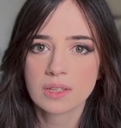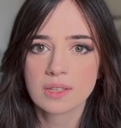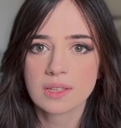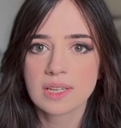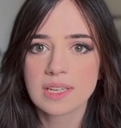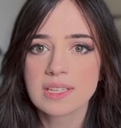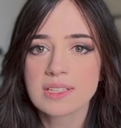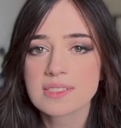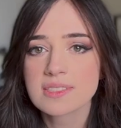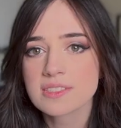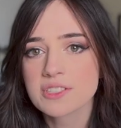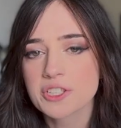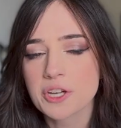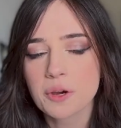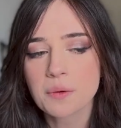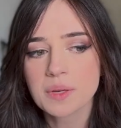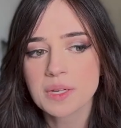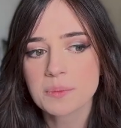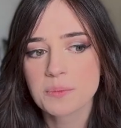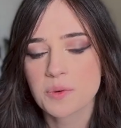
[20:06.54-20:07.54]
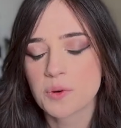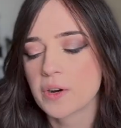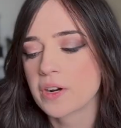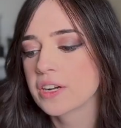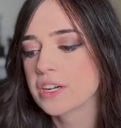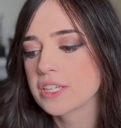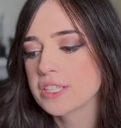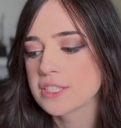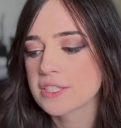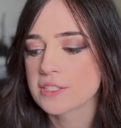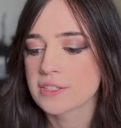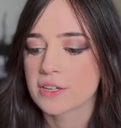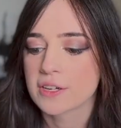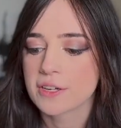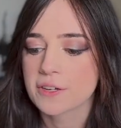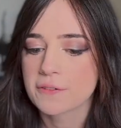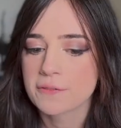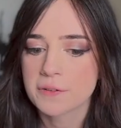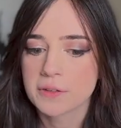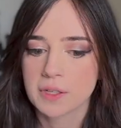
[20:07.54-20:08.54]
He's showing more
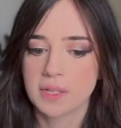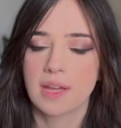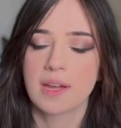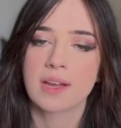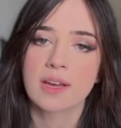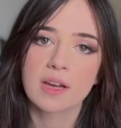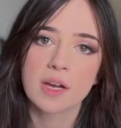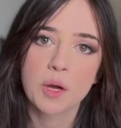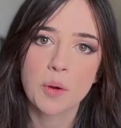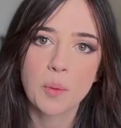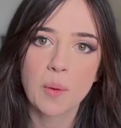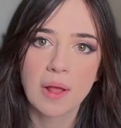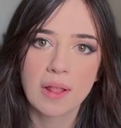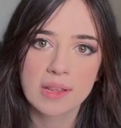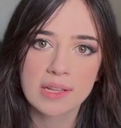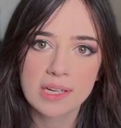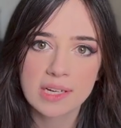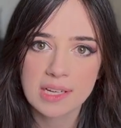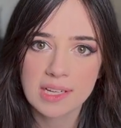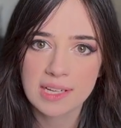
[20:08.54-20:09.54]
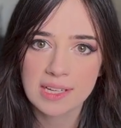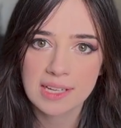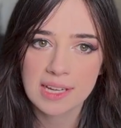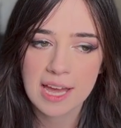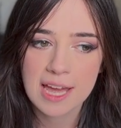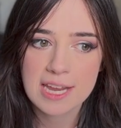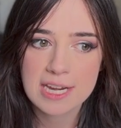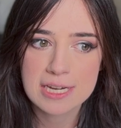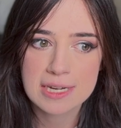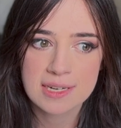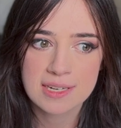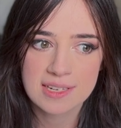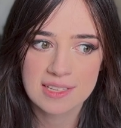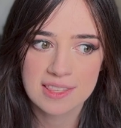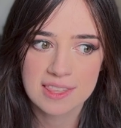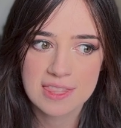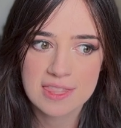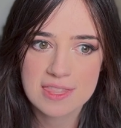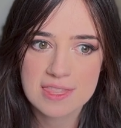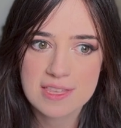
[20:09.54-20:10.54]
concern for, like, equality and
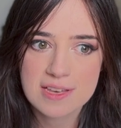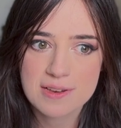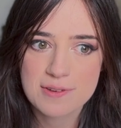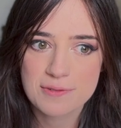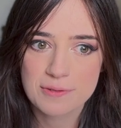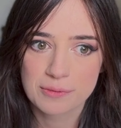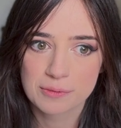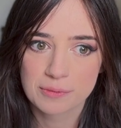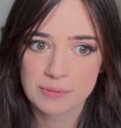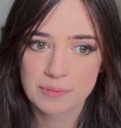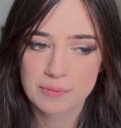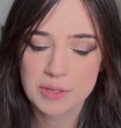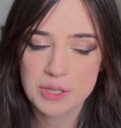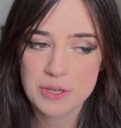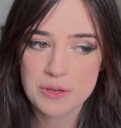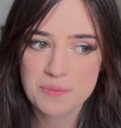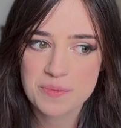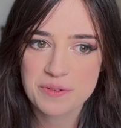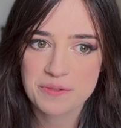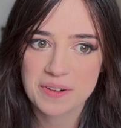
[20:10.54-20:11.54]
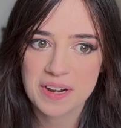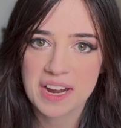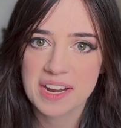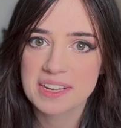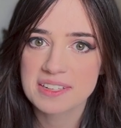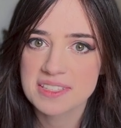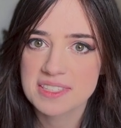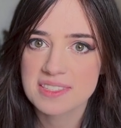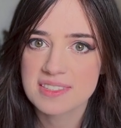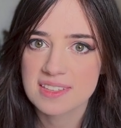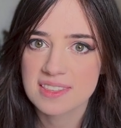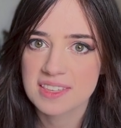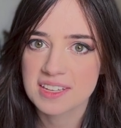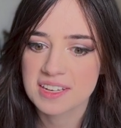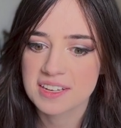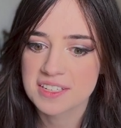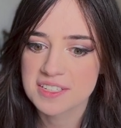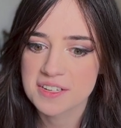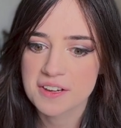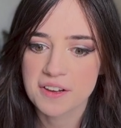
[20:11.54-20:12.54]
the human rights and
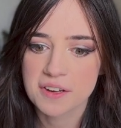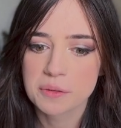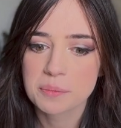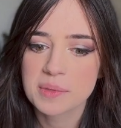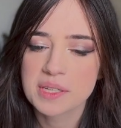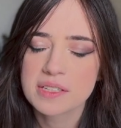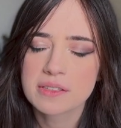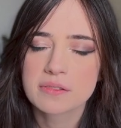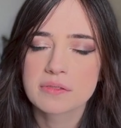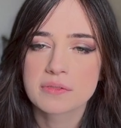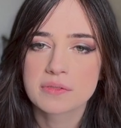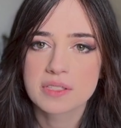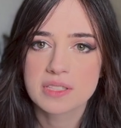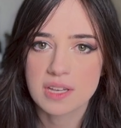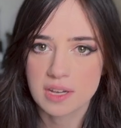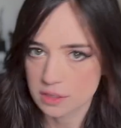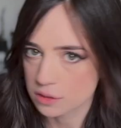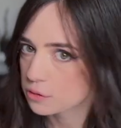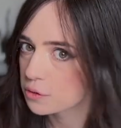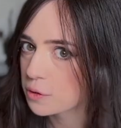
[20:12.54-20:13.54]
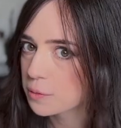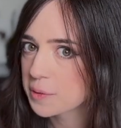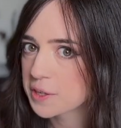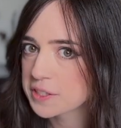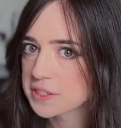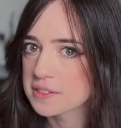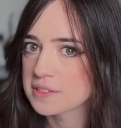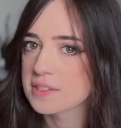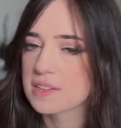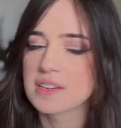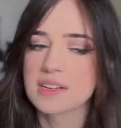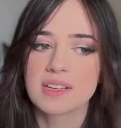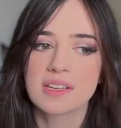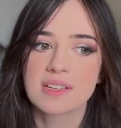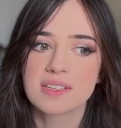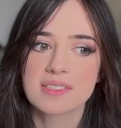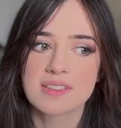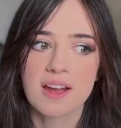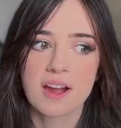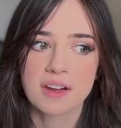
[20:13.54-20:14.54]
the autonomy of sex robots than he
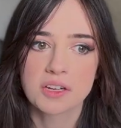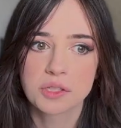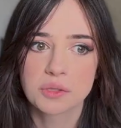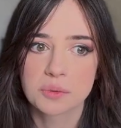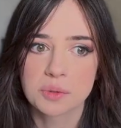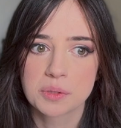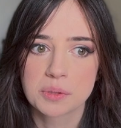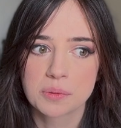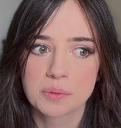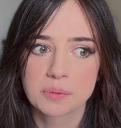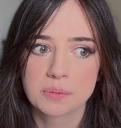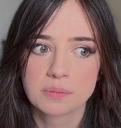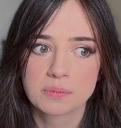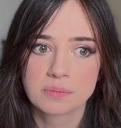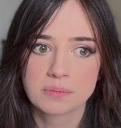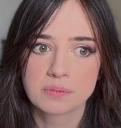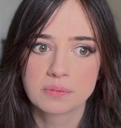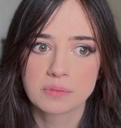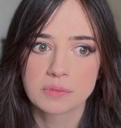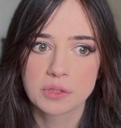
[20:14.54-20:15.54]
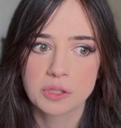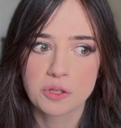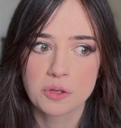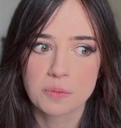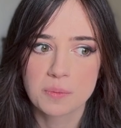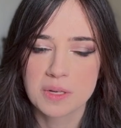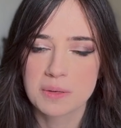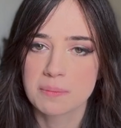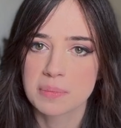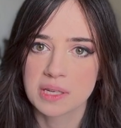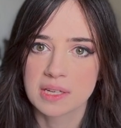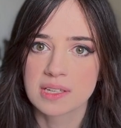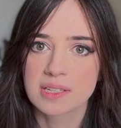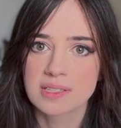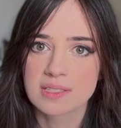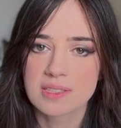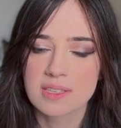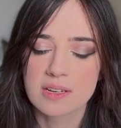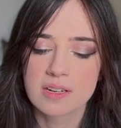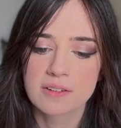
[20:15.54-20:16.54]
is actual human
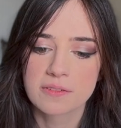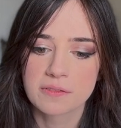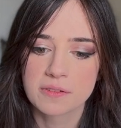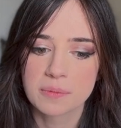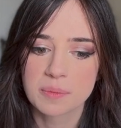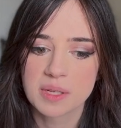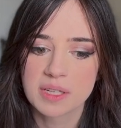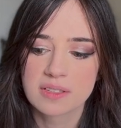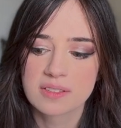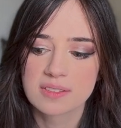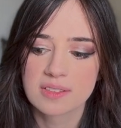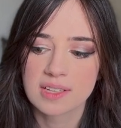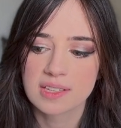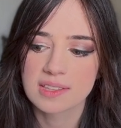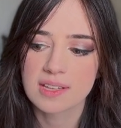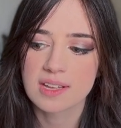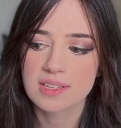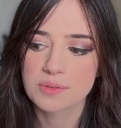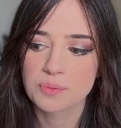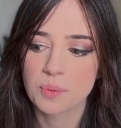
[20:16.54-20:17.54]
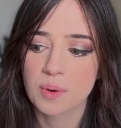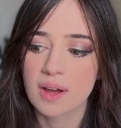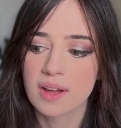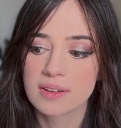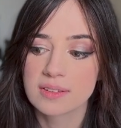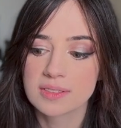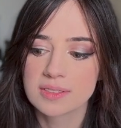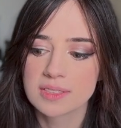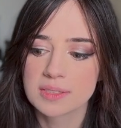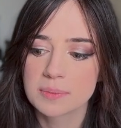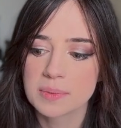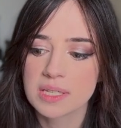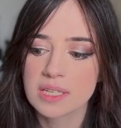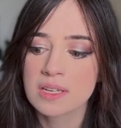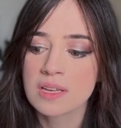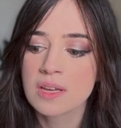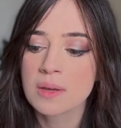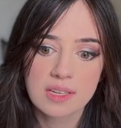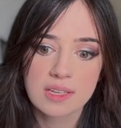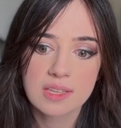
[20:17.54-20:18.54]
beings that are female. Like, that's wild to
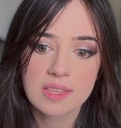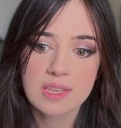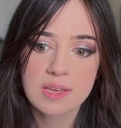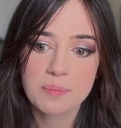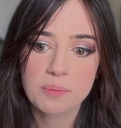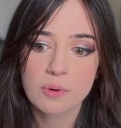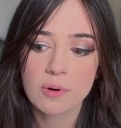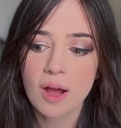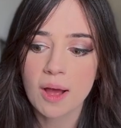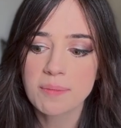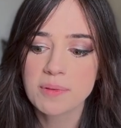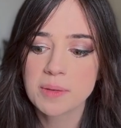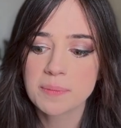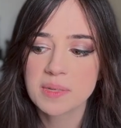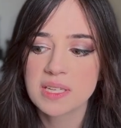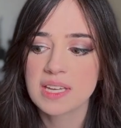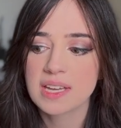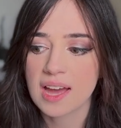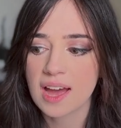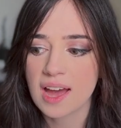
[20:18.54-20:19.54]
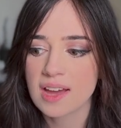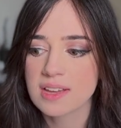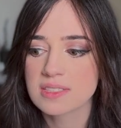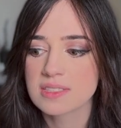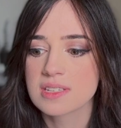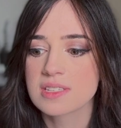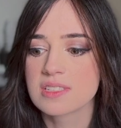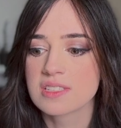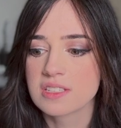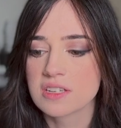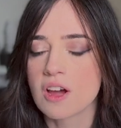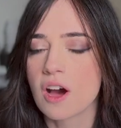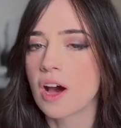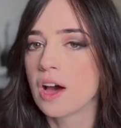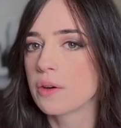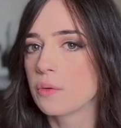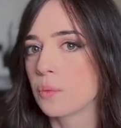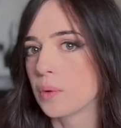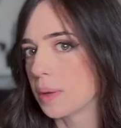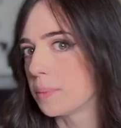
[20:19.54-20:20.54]
me. The problem he has is
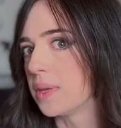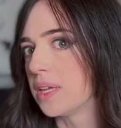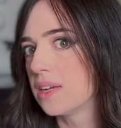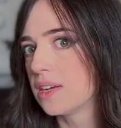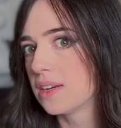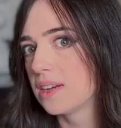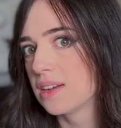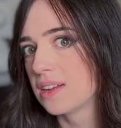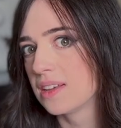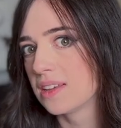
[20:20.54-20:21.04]
not women,